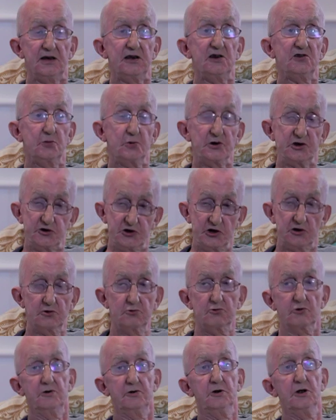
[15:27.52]
These were
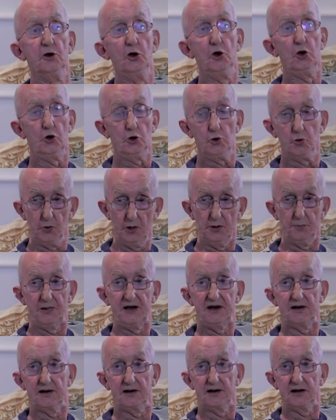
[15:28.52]
children who were
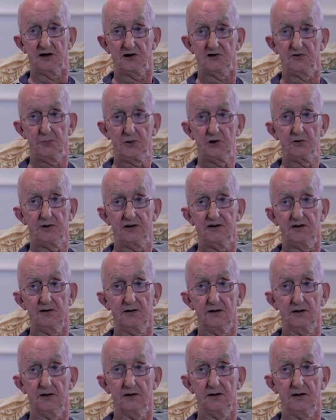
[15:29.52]
being
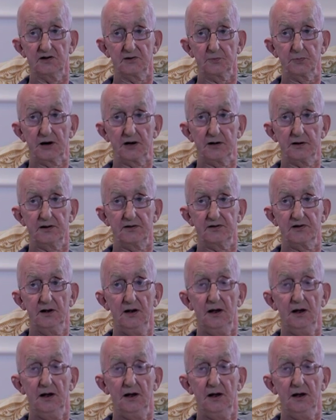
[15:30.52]
exploited at this place.